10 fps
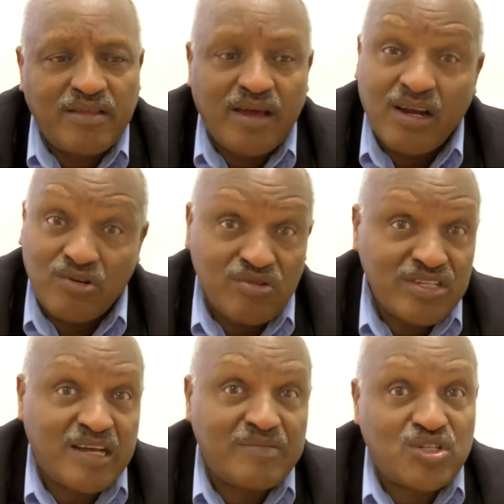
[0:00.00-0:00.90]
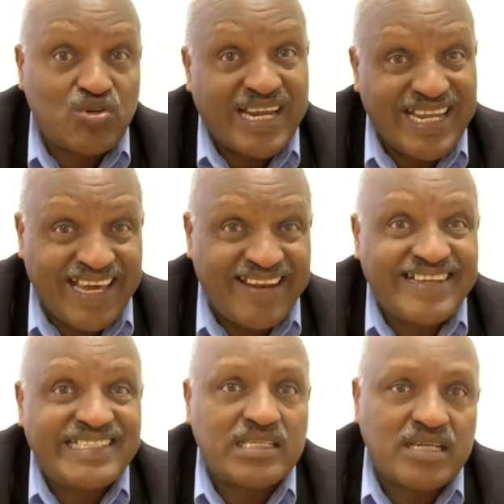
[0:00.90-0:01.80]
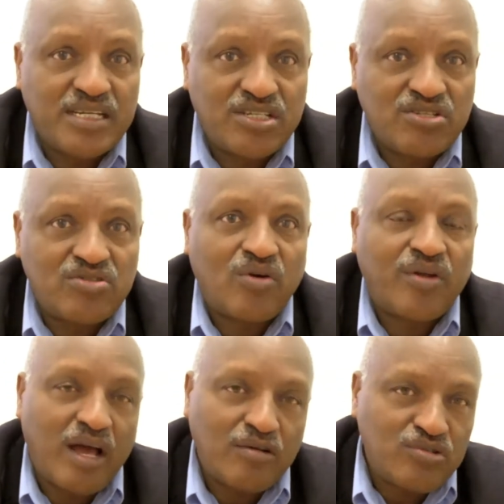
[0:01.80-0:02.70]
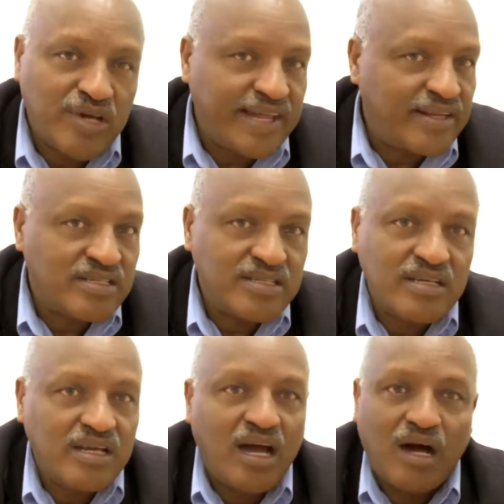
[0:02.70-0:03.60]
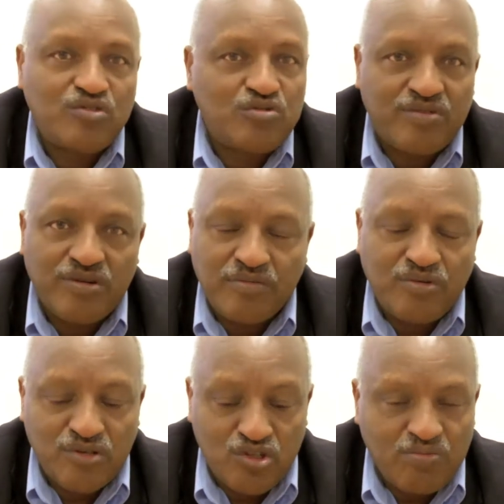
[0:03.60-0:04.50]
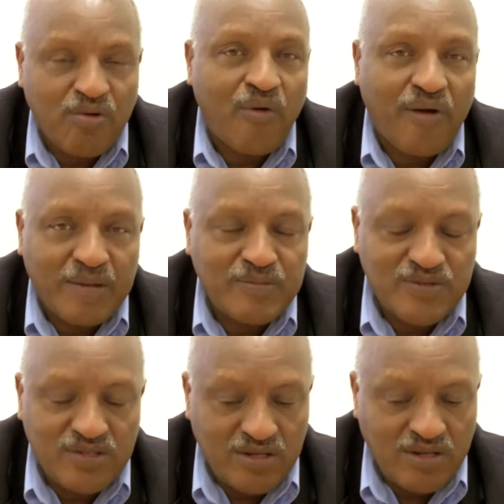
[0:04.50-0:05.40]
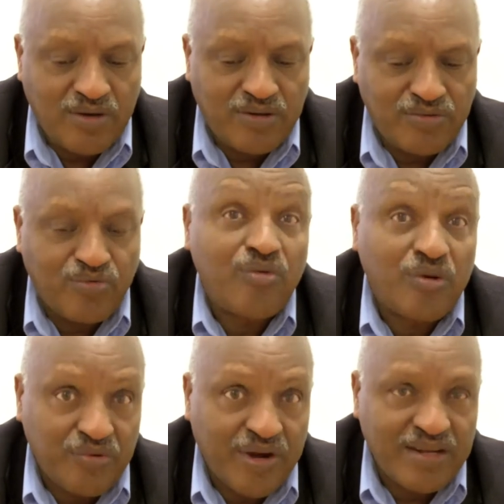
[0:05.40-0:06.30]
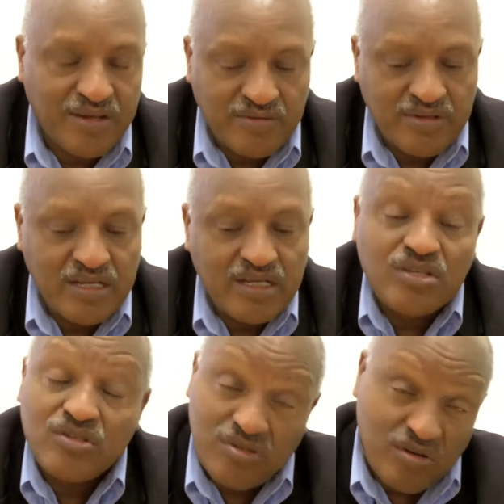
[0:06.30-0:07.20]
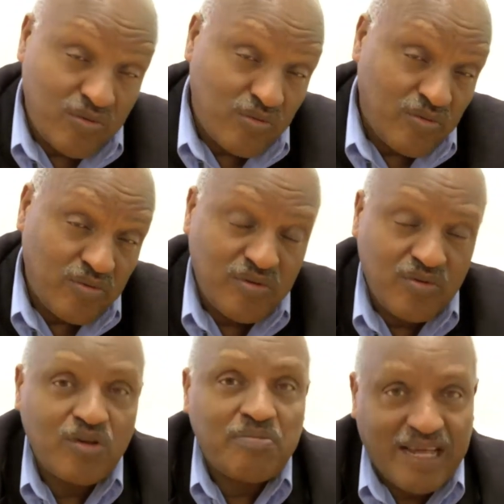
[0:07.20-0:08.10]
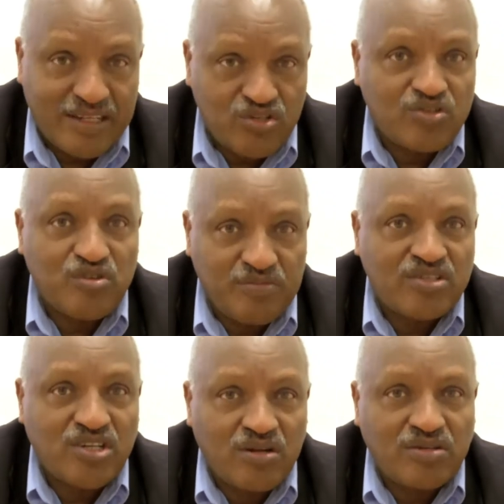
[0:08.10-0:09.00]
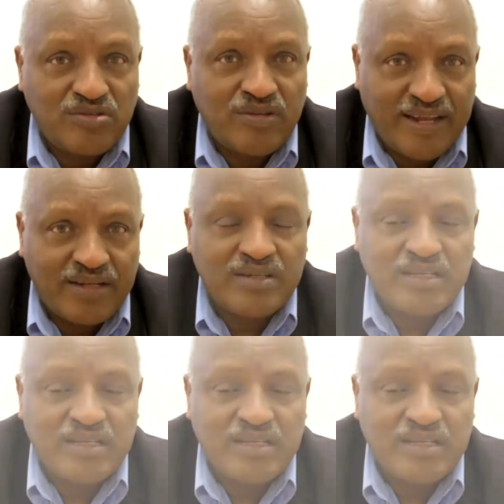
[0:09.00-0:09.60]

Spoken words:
they are doing some training and exercises on how to edit, how to produce programs on radio. So we plan to contribute a lot to that.